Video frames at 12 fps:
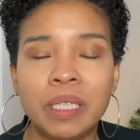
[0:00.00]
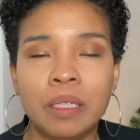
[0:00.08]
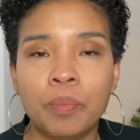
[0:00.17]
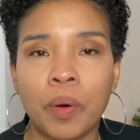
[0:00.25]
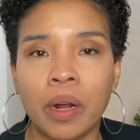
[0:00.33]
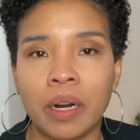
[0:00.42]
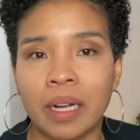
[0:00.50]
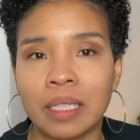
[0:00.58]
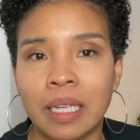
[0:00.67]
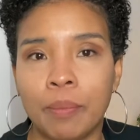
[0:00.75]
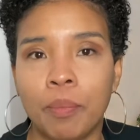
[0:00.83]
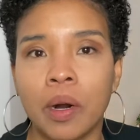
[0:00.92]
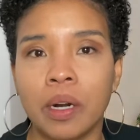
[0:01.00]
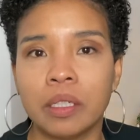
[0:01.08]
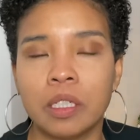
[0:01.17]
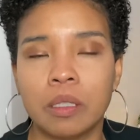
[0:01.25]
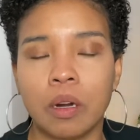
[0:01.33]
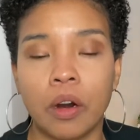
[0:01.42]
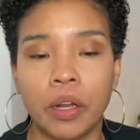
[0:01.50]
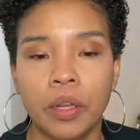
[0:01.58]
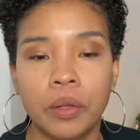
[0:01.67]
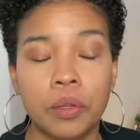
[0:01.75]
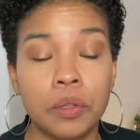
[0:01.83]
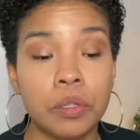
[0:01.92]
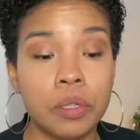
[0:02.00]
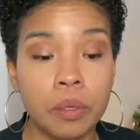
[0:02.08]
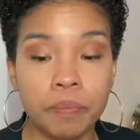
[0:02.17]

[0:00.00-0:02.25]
products and parts are used.